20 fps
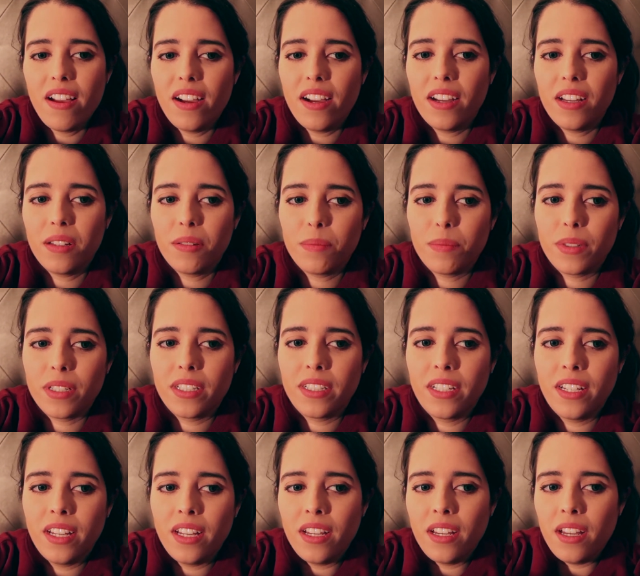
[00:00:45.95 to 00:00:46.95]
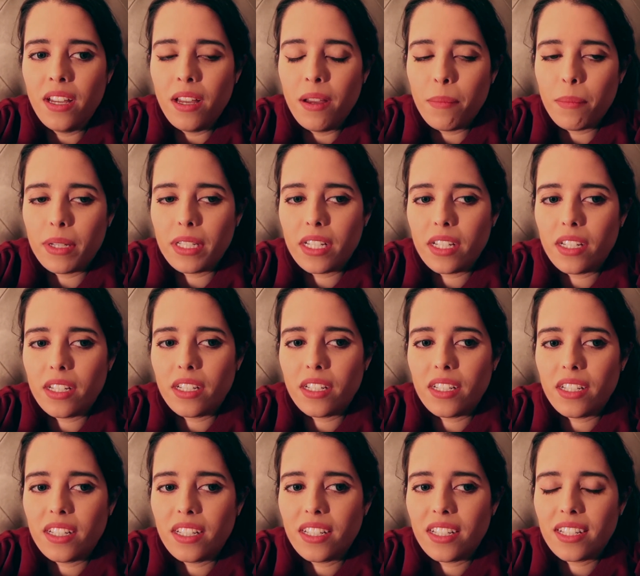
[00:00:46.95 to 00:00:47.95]
I'm gonna
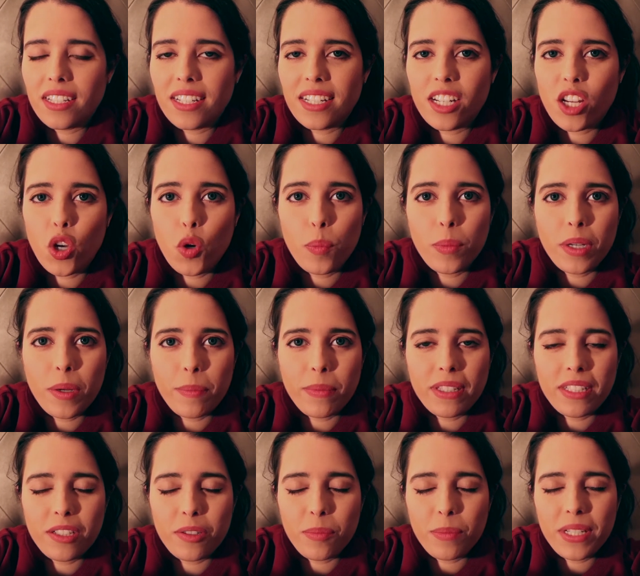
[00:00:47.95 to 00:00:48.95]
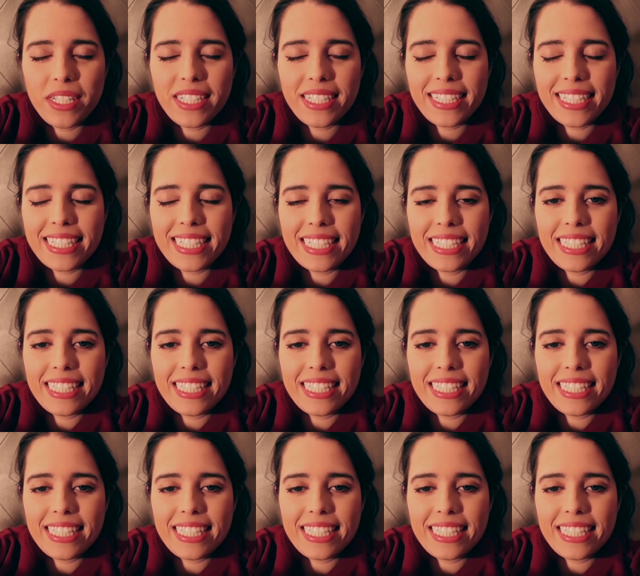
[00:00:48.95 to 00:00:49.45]
kind of open up a little bit and kind